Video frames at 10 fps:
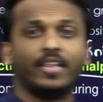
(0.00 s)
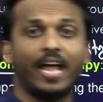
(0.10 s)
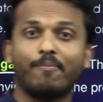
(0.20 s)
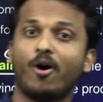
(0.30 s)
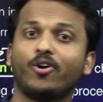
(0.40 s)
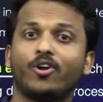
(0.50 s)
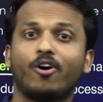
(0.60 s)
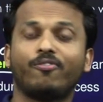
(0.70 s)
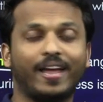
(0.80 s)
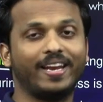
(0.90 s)
The amount
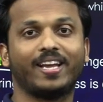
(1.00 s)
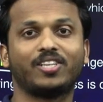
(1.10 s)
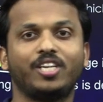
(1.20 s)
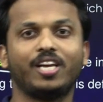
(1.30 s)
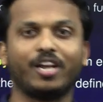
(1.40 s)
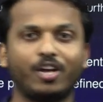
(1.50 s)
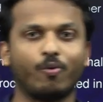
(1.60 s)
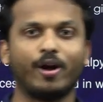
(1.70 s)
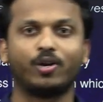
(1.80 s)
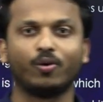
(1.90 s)
of energy
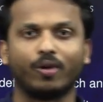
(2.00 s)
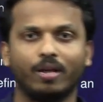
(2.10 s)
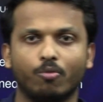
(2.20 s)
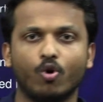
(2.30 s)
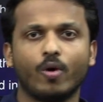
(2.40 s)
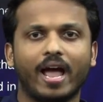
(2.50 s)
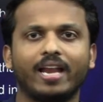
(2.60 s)
required to remove